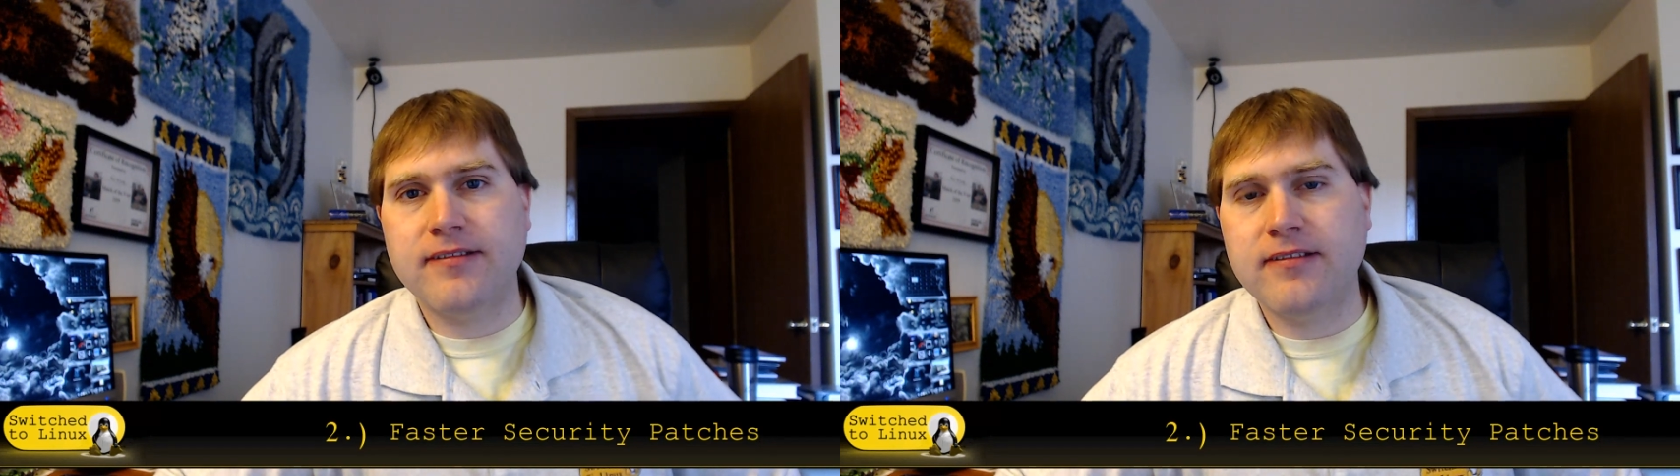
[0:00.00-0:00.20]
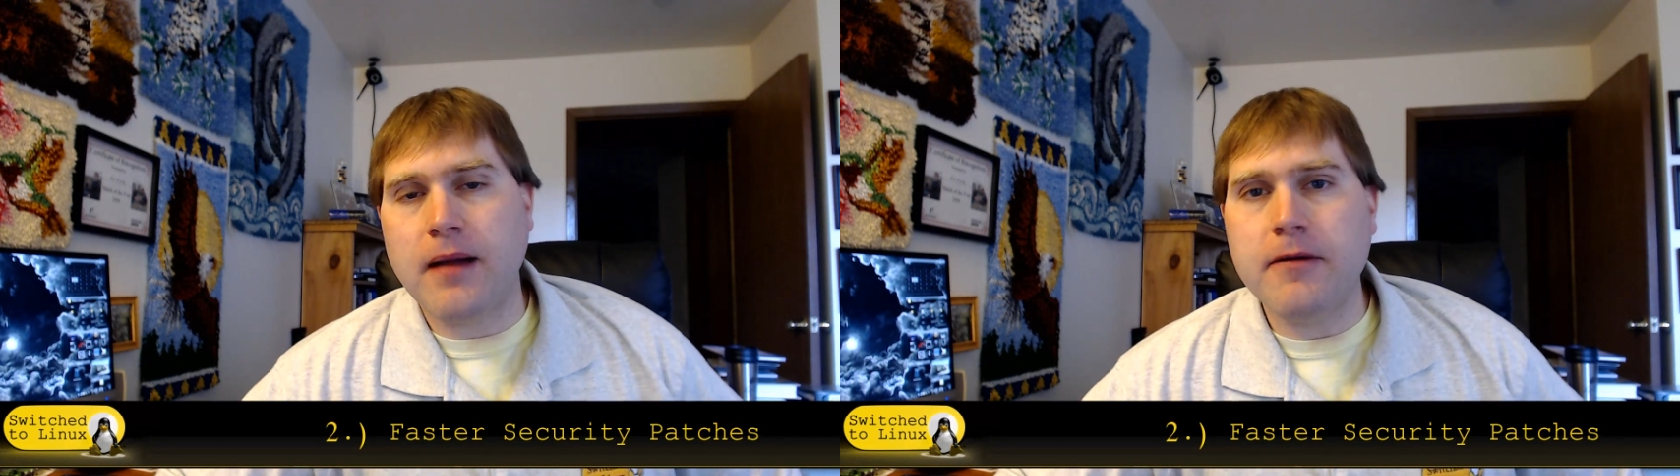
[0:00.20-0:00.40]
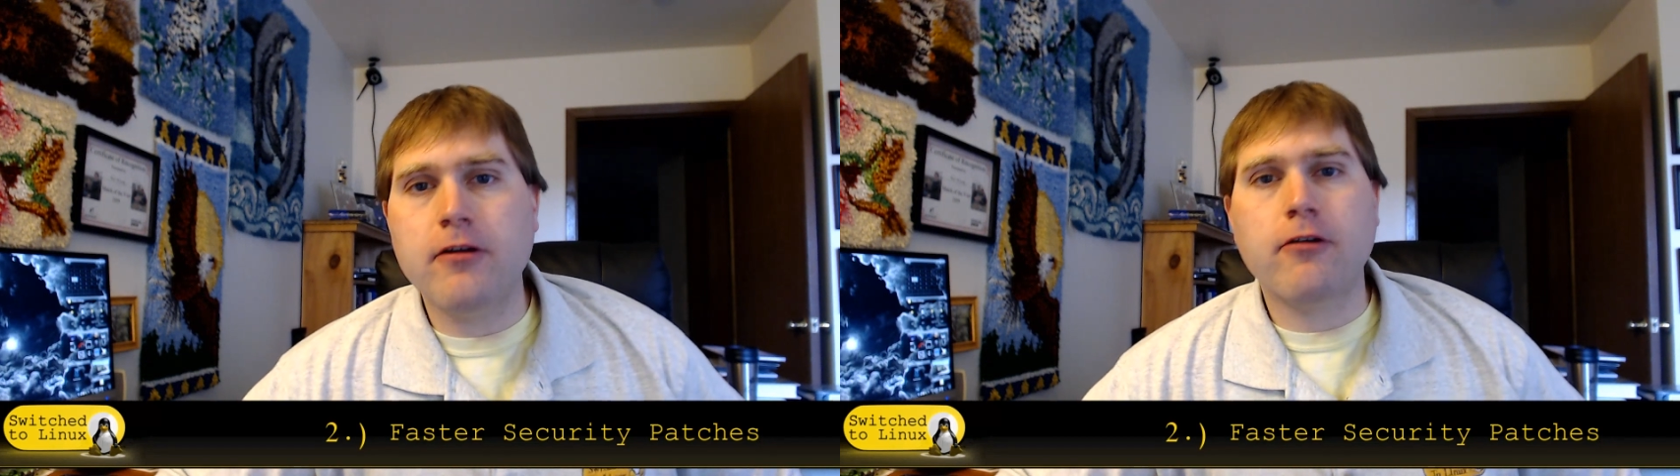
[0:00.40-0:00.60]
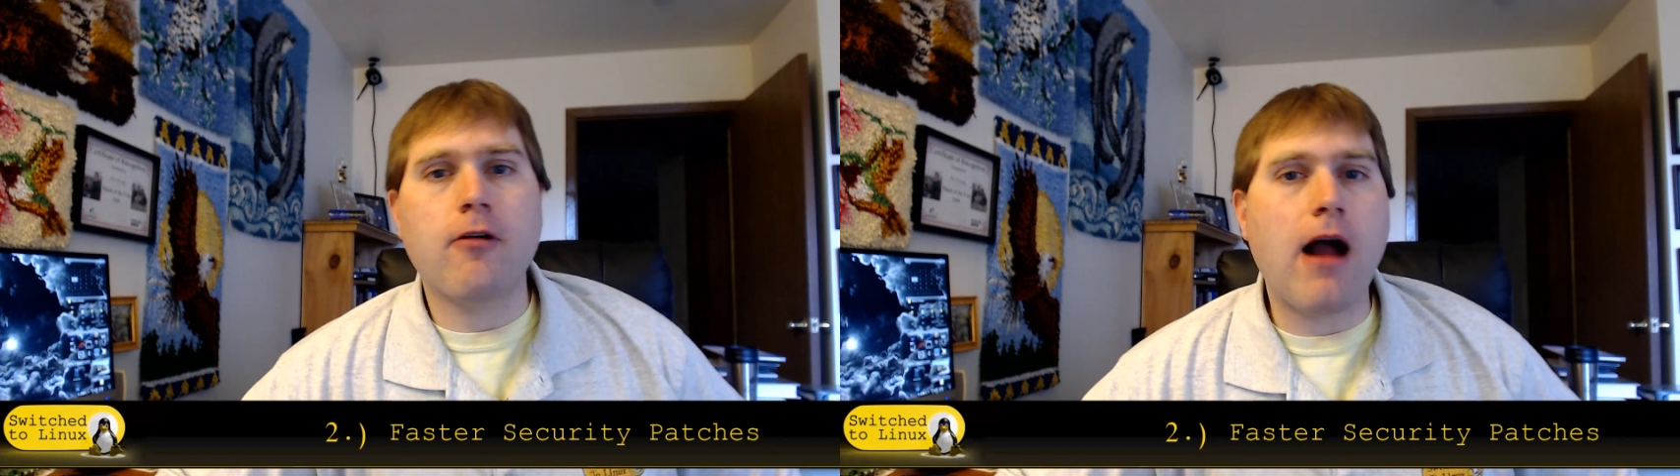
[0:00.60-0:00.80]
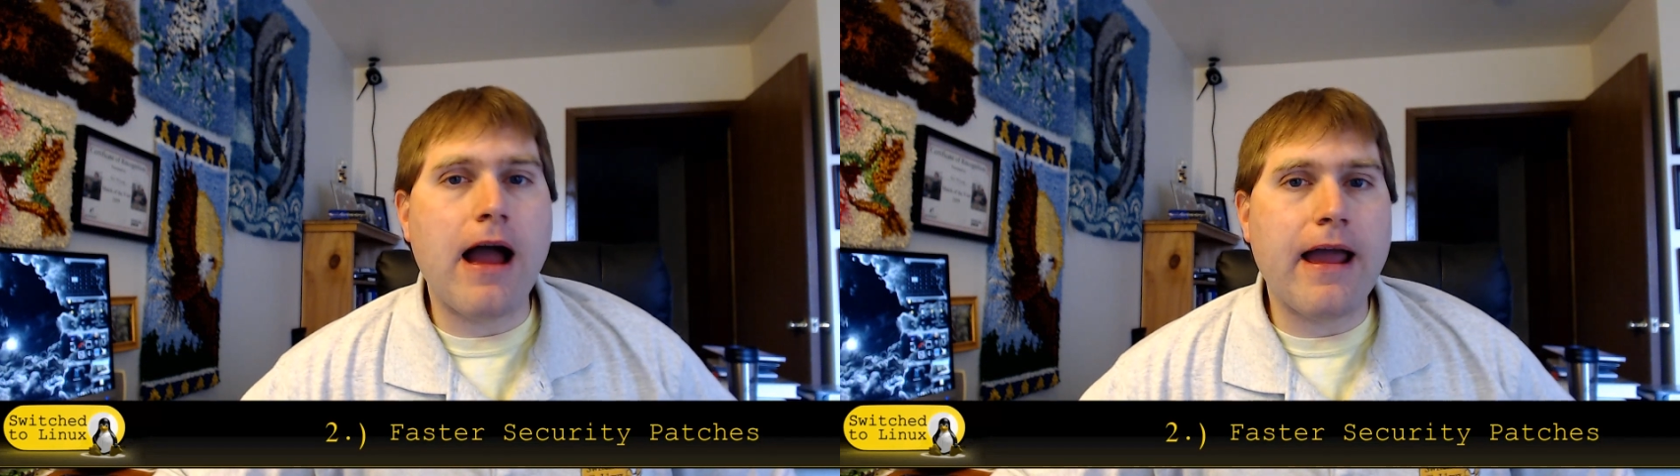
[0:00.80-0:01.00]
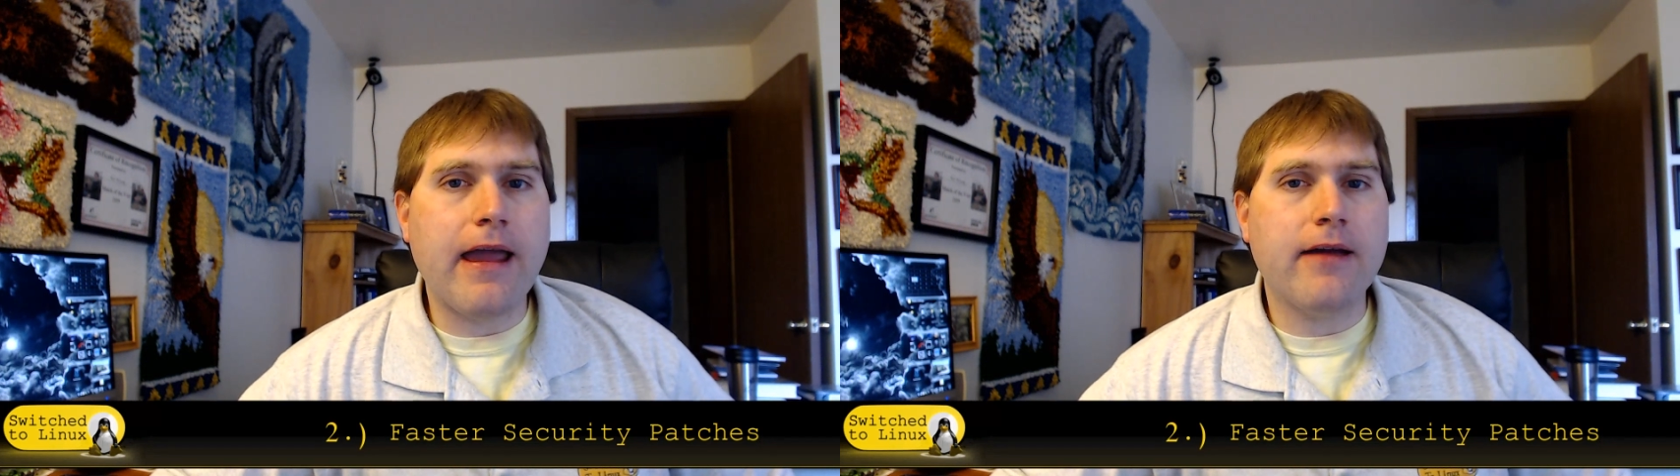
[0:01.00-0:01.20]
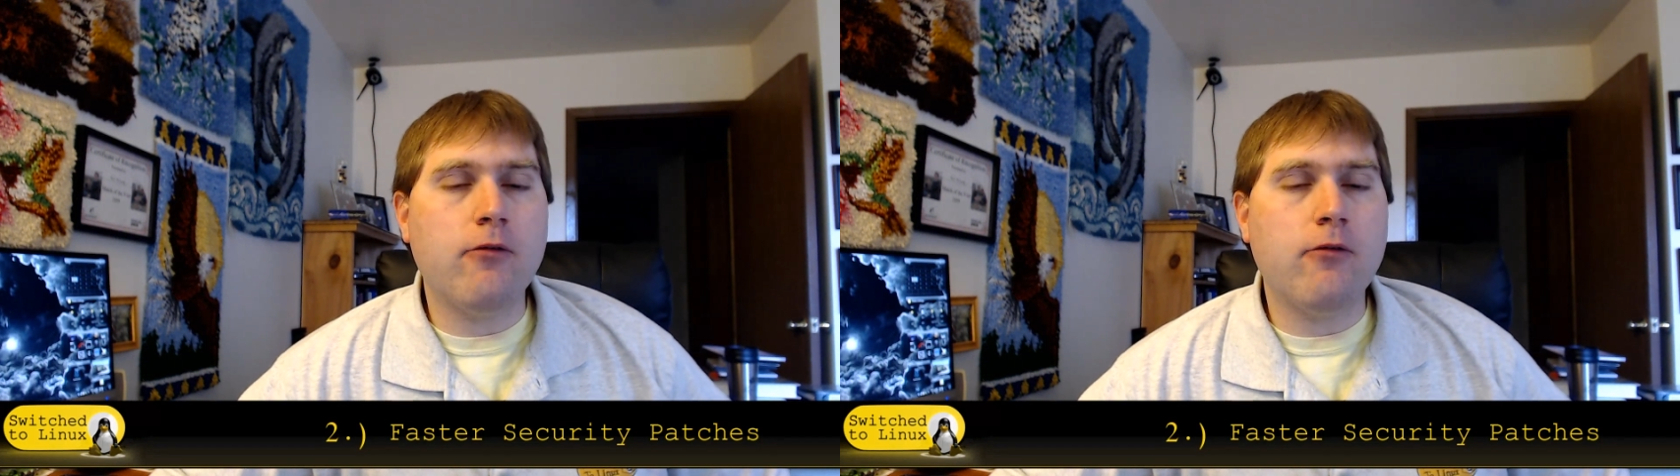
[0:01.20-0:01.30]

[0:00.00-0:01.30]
WCry